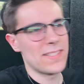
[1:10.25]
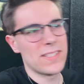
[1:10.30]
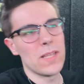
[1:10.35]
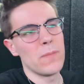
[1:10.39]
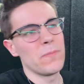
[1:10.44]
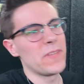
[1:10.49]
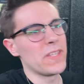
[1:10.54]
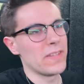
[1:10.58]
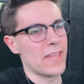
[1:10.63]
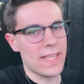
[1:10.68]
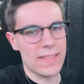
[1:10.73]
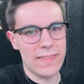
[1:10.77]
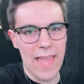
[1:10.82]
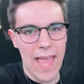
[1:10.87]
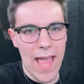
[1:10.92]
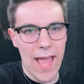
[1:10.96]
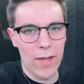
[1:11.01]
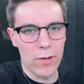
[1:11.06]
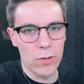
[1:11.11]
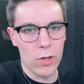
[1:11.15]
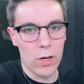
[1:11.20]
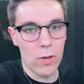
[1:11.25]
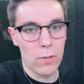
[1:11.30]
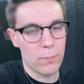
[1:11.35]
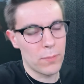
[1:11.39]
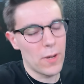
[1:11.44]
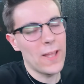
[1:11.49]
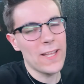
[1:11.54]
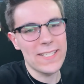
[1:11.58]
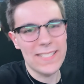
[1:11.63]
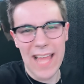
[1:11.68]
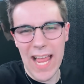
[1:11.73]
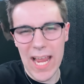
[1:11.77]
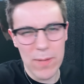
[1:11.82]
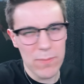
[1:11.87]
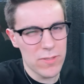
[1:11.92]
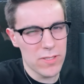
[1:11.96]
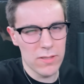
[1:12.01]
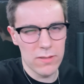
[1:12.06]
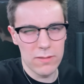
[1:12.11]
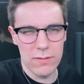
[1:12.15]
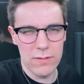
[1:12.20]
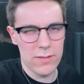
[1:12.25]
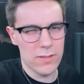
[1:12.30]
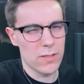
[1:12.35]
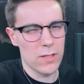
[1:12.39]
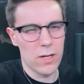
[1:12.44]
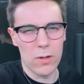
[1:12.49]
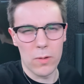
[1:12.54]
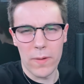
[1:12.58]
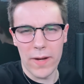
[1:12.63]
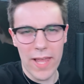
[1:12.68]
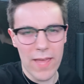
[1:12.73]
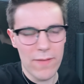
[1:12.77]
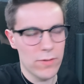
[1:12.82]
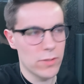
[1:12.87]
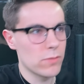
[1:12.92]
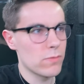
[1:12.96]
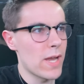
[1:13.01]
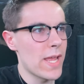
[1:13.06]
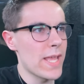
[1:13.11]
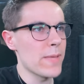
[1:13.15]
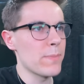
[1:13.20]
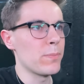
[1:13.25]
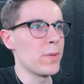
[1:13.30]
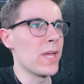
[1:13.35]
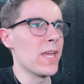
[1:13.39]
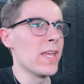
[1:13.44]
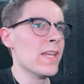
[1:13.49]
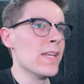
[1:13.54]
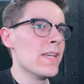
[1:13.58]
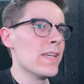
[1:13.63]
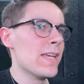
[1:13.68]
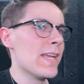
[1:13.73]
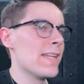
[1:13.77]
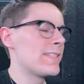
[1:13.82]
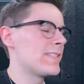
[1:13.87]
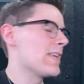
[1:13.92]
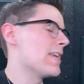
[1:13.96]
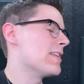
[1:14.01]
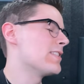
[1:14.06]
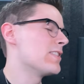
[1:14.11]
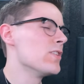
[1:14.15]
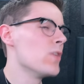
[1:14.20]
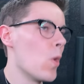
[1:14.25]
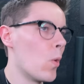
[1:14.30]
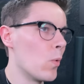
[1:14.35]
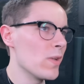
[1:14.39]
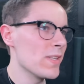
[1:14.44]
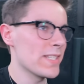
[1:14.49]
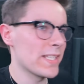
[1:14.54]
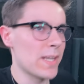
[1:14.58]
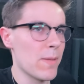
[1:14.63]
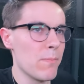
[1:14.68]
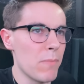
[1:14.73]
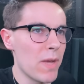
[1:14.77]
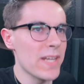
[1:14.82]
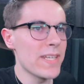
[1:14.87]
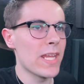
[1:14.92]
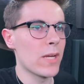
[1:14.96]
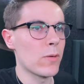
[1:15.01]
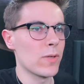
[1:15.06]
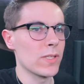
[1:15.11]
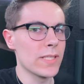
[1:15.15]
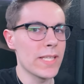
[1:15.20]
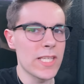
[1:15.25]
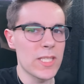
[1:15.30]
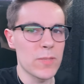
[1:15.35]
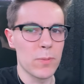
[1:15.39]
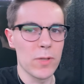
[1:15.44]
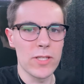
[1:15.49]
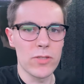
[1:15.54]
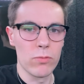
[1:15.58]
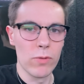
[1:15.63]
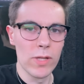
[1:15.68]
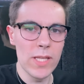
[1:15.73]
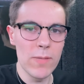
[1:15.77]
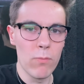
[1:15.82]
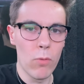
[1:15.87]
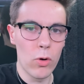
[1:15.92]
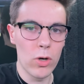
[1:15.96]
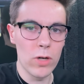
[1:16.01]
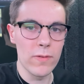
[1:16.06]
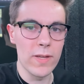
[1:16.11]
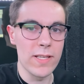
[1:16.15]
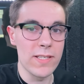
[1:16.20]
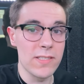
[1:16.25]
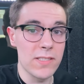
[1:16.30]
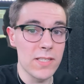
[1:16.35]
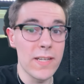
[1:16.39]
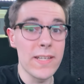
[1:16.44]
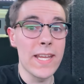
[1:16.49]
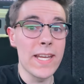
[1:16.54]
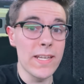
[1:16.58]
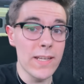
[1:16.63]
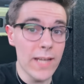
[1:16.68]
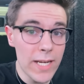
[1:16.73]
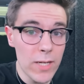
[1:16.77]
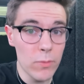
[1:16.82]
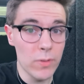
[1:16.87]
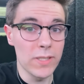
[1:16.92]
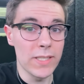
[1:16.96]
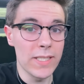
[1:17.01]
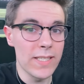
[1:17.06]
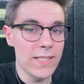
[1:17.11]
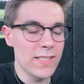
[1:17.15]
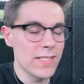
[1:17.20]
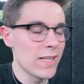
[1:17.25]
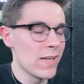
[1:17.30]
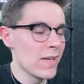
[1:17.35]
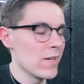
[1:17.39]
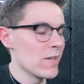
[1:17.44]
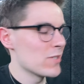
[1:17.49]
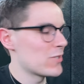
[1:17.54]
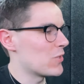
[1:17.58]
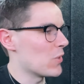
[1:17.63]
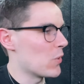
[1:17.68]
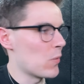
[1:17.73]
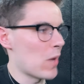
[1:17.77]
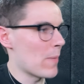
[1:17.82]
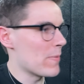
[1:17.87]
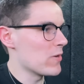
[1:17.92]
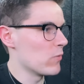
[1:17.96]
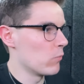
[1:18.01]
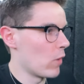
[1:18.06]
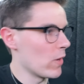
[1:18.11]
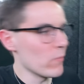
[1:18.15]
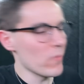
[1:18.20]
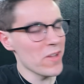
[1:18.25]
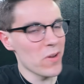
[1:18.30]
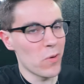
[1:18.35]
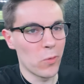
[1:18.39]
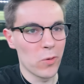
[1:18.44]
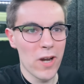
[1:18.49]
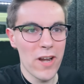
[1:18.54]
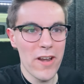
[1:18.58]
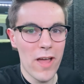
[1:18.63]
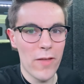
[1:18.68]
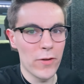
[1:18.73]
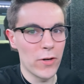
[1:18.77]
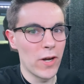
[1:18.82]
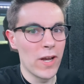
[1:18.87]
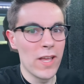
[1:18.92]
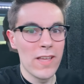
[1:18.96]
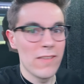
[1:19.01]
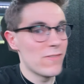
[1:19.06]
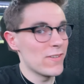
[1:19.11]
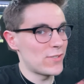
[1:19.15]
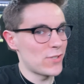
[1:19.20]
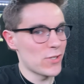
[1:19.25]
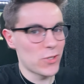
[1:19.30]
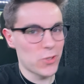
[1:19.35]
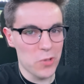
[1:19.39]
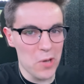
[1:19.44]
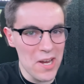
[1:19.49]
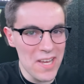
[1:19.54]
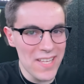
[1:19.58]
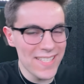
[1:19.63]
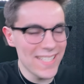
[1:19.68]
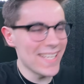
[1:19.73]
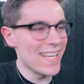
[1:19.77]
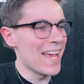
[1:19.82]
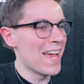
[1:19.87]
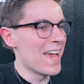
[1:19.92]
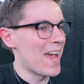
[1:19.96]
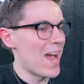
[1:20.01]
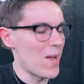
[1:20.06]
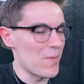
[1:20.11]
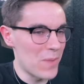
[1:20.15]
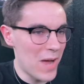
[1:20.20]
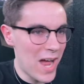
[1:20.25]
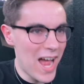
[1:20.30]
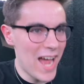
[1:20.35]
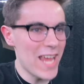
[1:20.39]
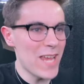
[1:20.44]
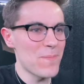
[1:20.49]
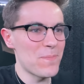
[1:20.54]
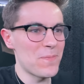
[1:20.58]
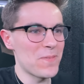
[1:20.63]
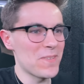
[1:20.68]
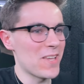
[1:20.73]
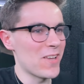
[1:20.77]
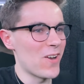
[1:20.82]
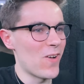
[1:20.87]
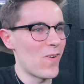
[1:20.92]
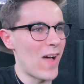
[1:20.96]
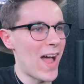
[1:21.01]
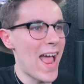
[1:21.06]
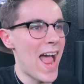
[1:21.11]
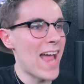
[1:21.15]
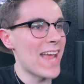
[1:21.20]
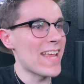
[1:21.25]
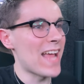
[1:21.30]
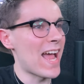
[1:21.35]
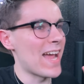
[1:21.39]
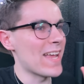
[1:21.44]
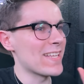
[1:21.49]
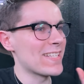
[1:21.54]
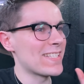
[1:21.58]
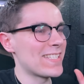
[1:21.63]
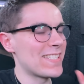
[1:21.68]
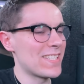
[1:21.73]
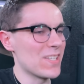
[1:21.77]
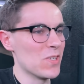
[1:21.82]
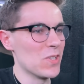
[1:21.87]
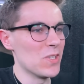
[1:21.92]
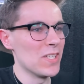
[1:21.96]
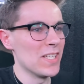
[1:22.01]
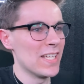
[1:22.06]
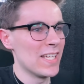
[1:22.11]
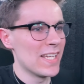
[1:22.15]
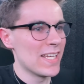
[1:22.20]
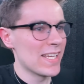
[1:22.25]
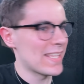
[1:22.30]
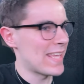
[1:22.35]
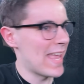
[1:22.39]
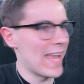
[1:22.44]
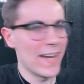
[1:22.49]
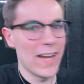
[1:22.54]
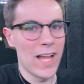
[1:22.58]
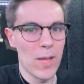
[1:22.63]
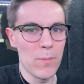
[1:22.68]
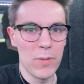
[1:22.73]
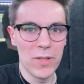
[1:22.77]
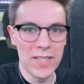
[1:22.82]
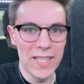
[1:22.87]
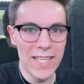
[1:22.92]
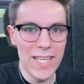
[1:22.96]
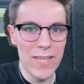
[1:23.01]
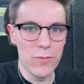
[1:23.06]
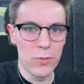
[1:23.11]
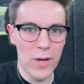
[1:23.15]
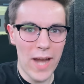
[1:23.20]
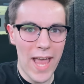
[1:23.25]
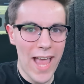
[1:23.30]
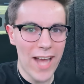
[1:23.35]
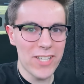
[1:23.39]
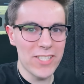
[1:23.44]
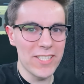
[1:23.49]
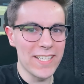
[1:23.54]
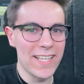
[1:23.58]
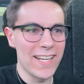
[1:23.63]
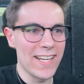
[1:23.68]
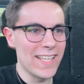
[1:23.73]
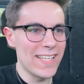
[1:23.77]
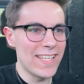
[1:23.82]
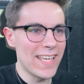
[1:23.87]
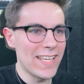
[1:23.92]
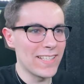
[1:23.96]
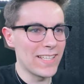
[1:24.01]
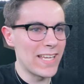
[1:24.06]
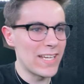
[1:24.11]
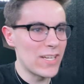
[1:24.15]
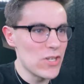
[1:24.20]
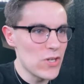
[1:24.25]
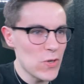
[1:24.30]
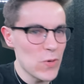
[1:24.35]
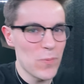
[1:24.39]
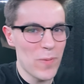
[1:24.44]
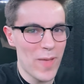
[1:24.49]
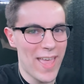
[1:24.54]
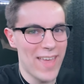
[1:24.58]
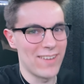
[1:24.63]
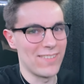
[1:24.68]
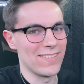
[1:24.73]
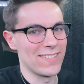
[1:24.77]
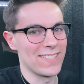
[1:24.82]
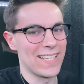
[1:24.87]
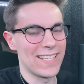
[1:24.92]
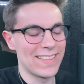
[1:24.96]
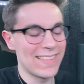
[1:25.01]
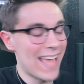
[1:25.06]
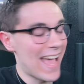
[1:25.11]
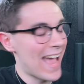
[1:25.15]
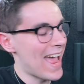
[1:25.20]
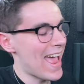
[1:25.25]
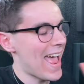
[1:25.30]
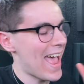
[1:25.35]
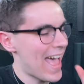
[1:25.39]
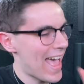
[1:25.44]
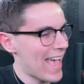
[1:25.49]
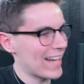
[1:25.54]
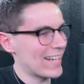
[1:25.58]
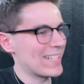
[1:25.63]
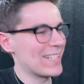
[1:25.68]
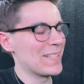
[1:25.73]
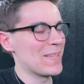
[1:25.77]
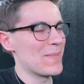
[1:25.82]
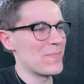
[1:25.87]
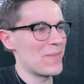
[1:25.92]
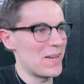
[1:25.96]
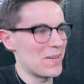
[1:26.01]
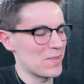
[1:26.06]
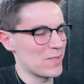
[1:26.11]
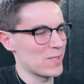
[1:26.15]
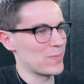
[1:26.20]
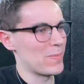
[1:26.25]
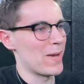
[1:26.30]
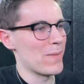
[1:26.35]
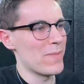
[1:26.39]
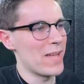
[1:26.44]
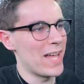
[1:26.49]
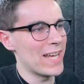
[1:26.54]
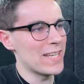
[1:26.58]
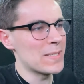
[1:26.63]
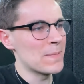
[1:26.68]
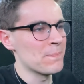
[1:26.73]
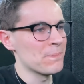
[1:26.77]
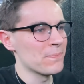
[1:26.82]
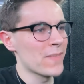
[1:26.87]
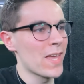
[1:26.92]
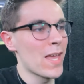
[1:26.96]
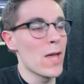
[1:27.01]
Something like that, or probably time zones or whatever, right? But it's known as like a Monday release, but it's really more of a Sunday night release. So, I mean, one way or another, this is crazy. I'm hype, you know, I still cannot believe we're actually gonna get like new panels. Like, that actually boggles my mind.